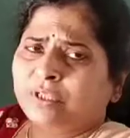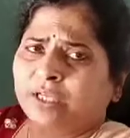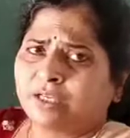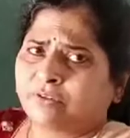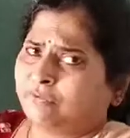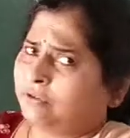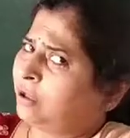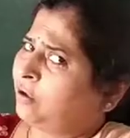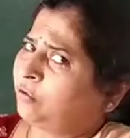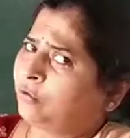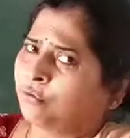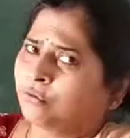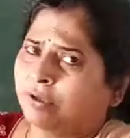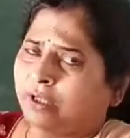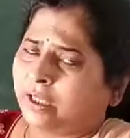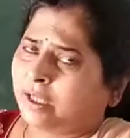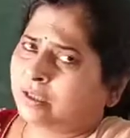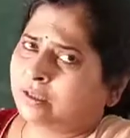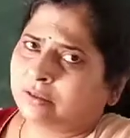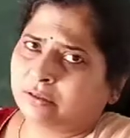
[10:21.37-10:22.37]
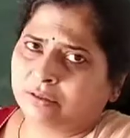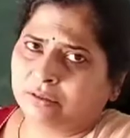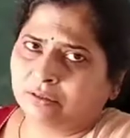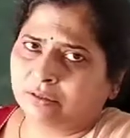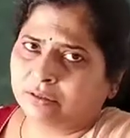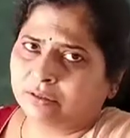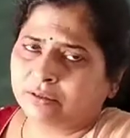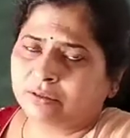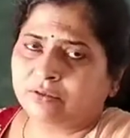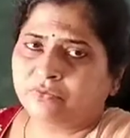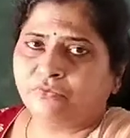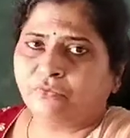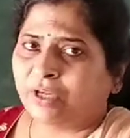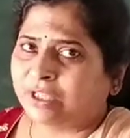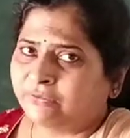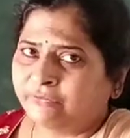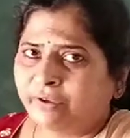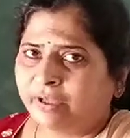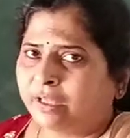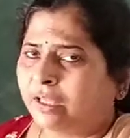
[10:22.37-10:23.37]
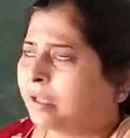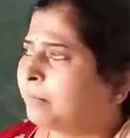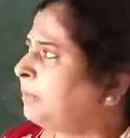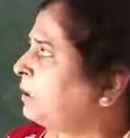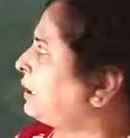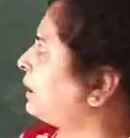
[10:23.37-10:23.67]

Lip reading: that we have to take one variable.